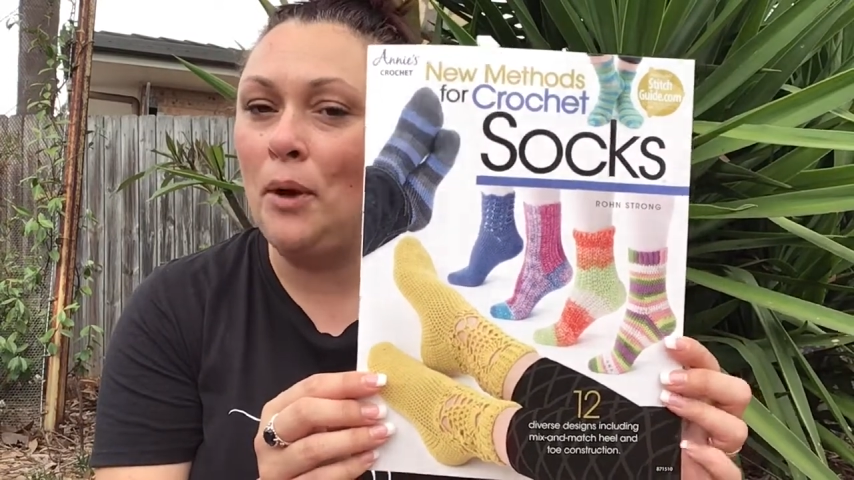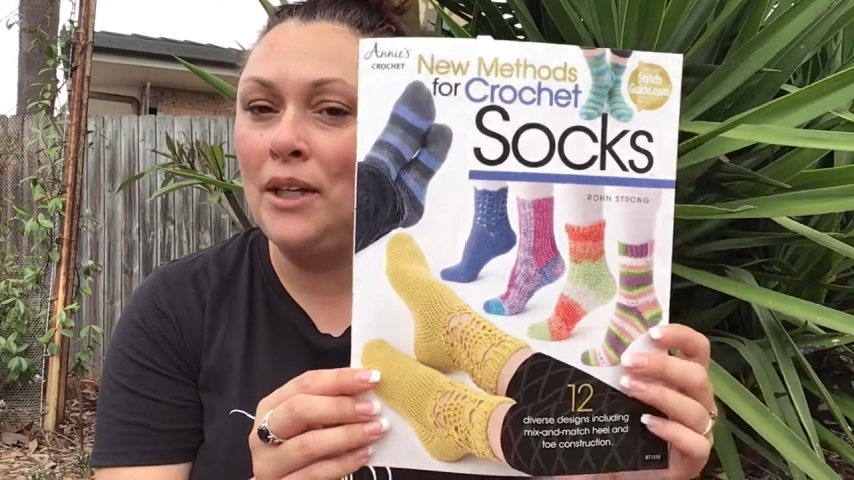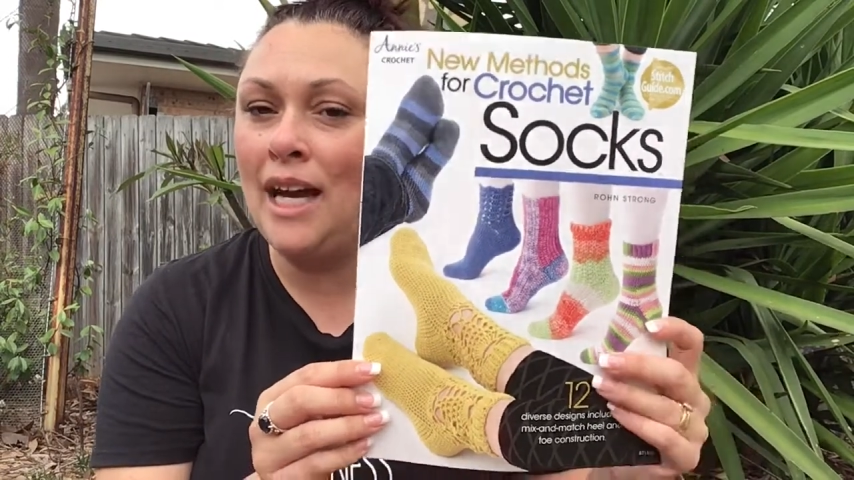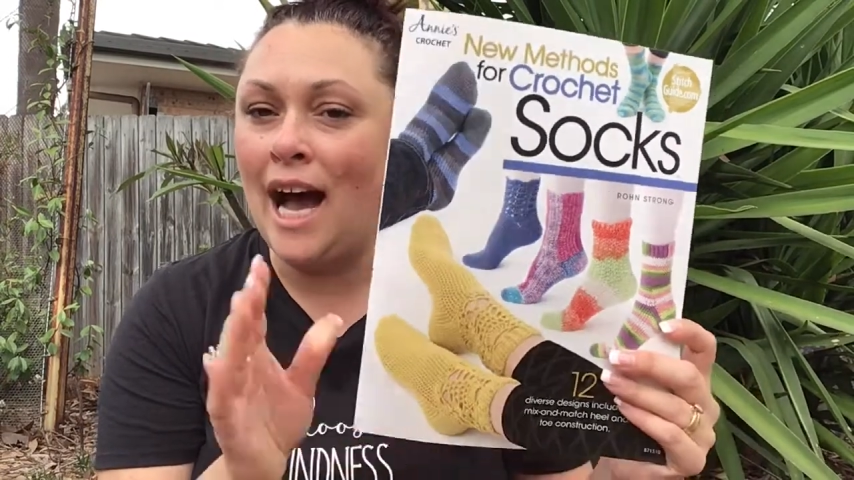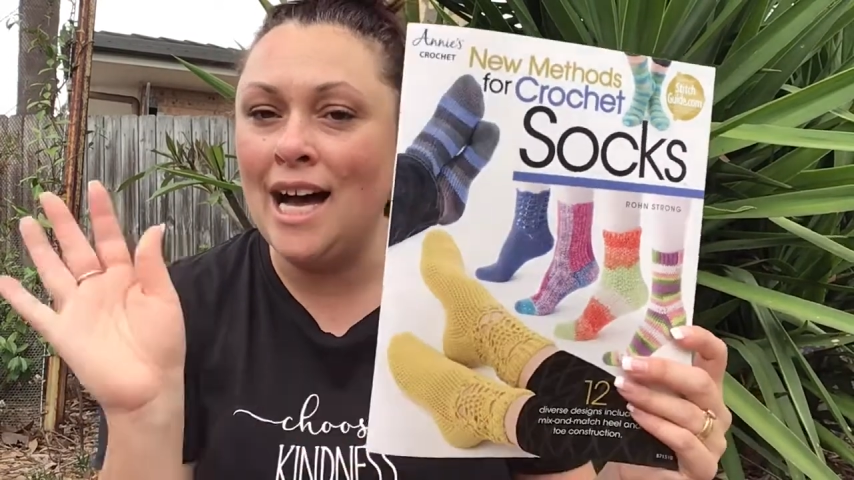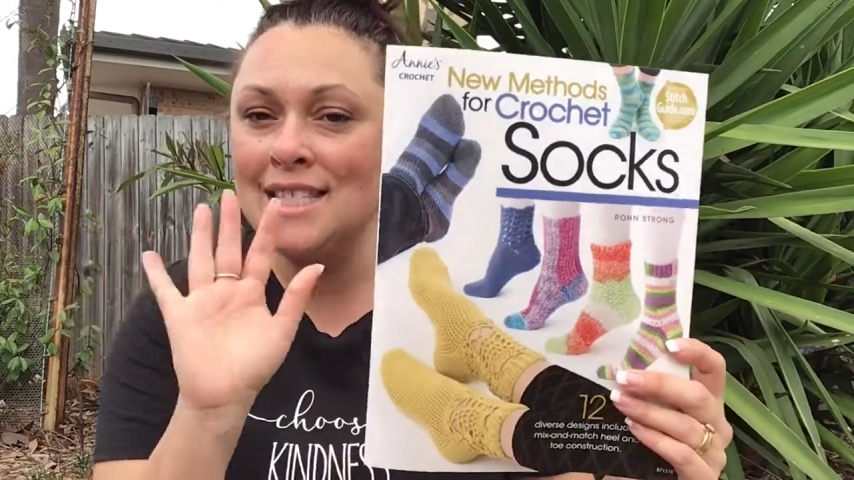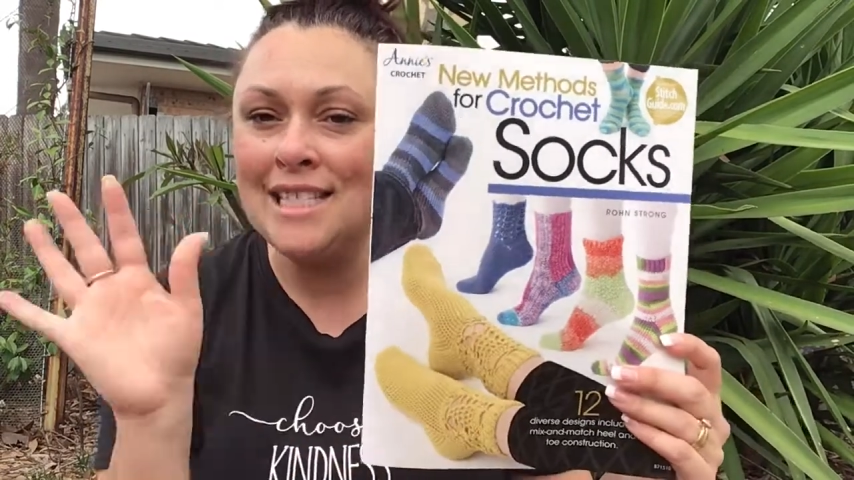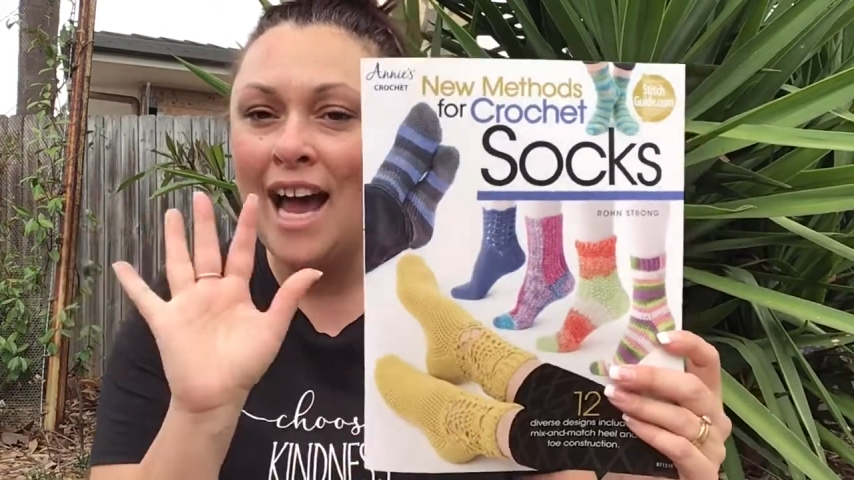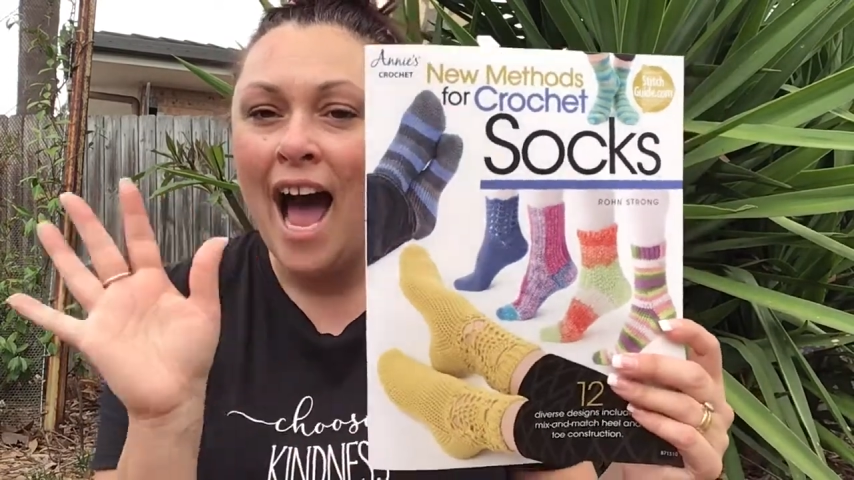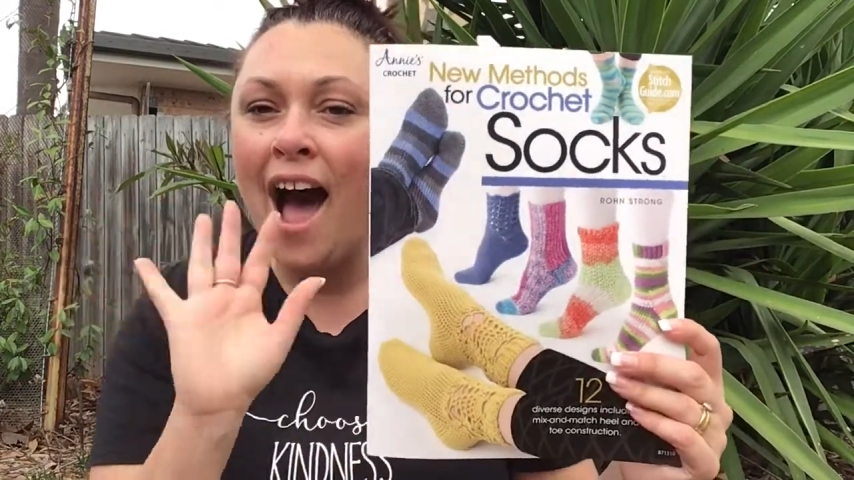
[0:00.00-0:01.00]
podcast.
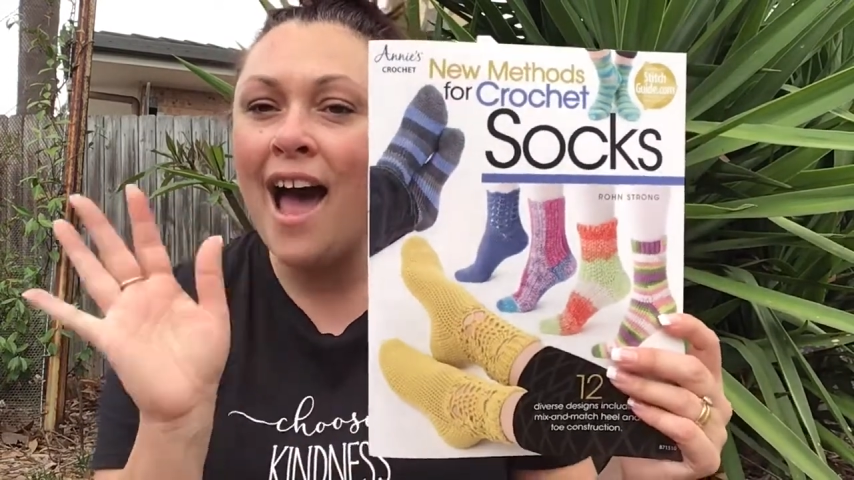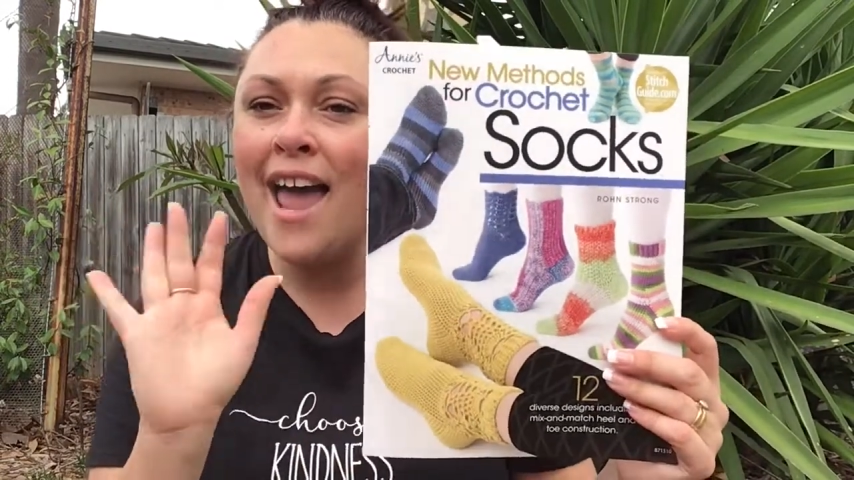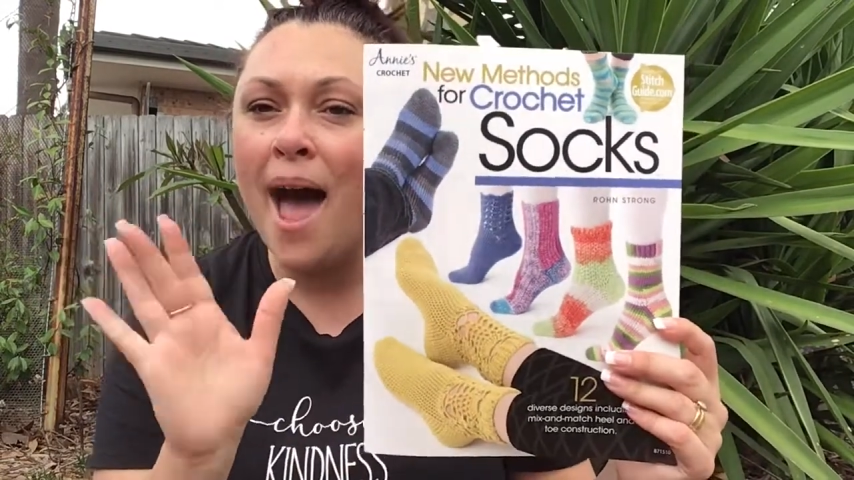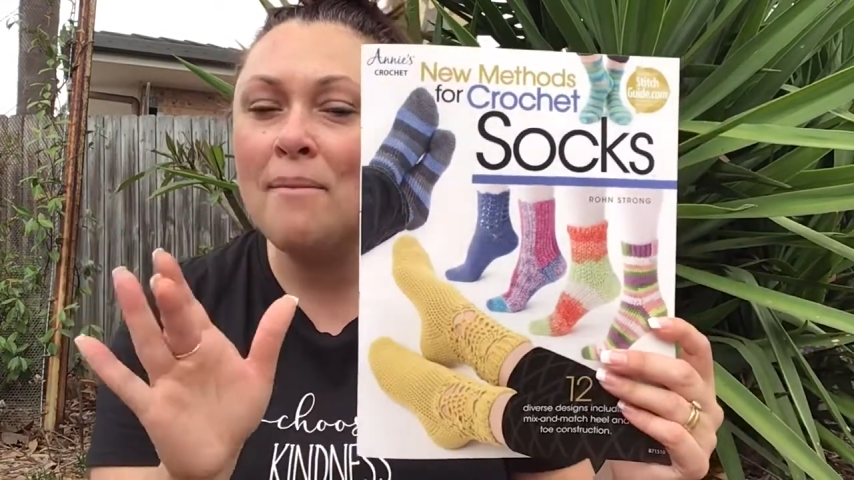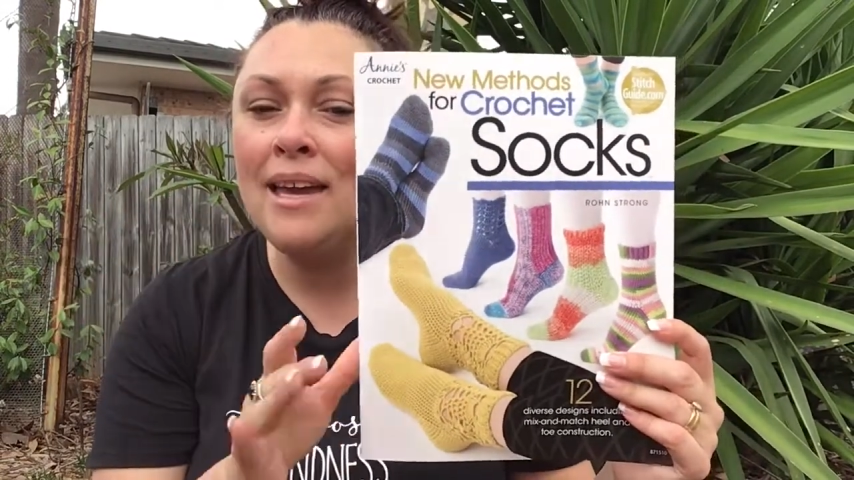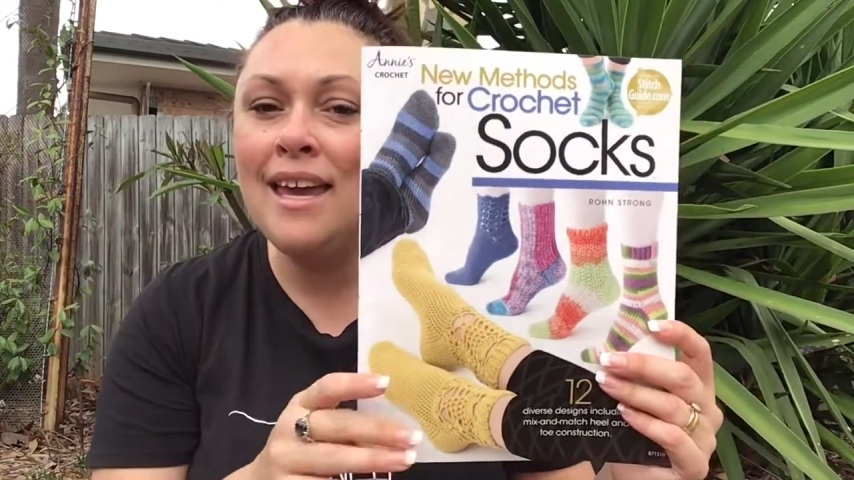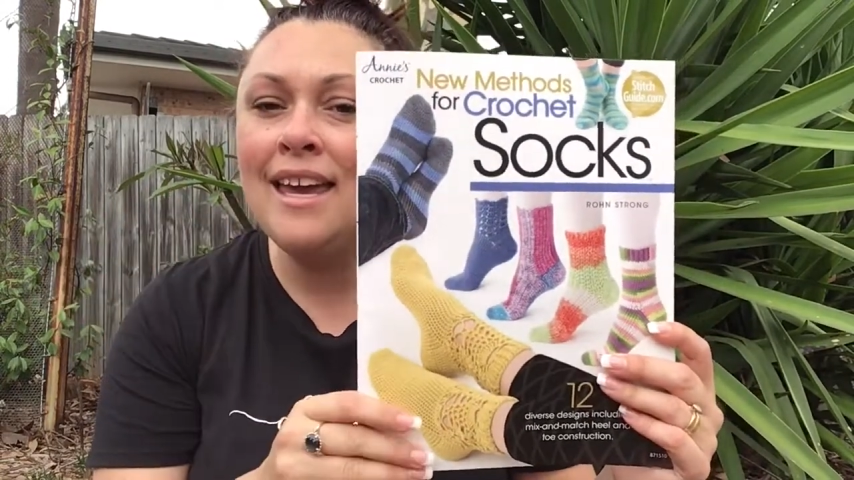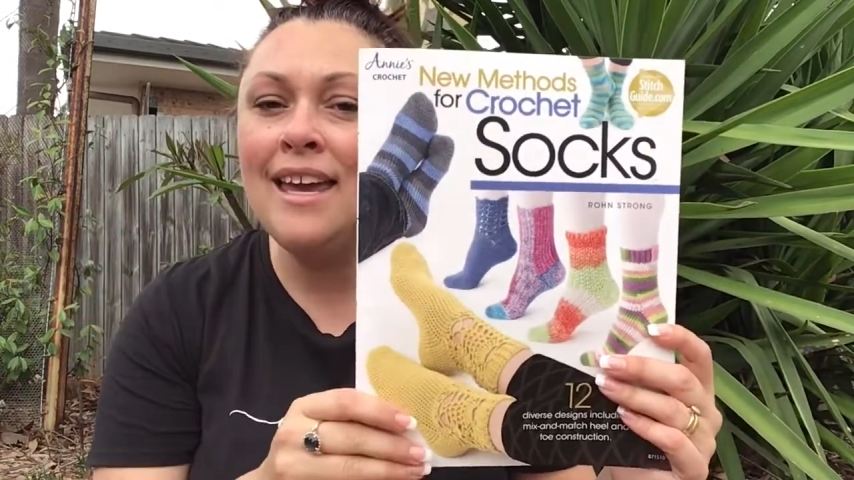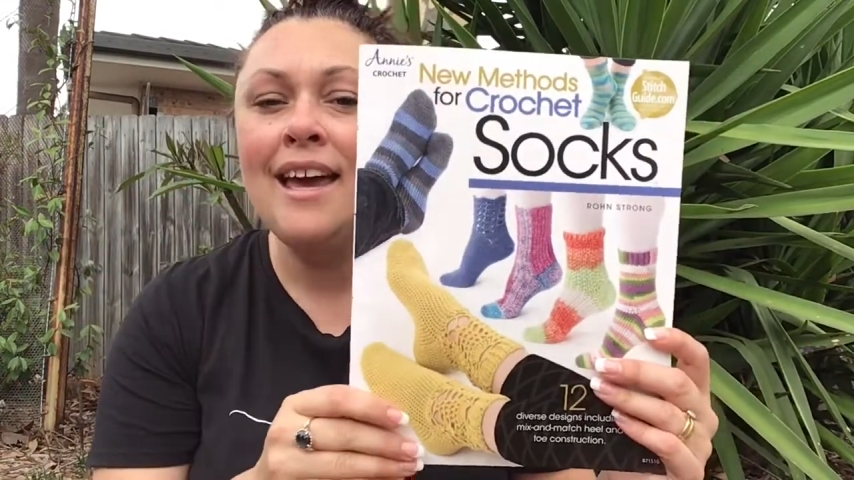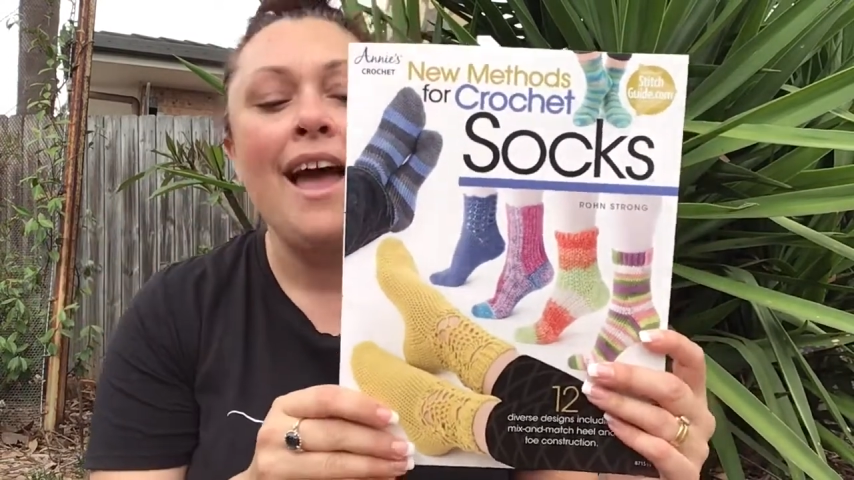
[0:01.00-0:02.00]
Hi
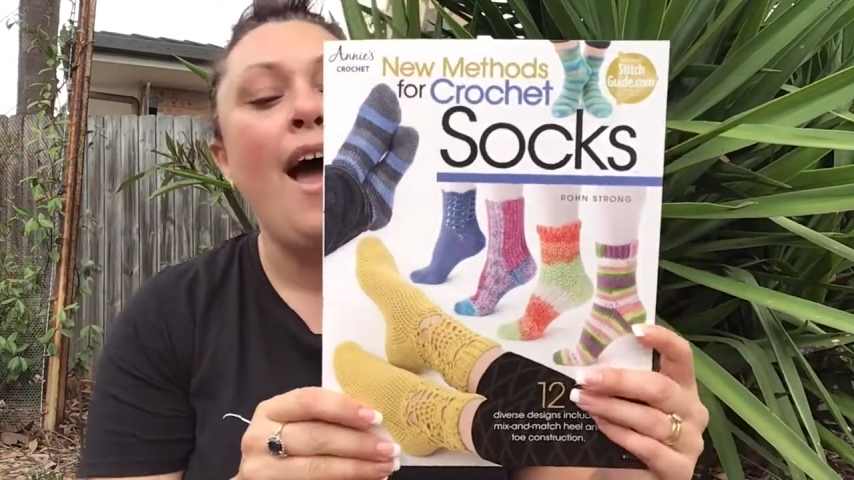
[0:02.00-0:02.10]
Abby.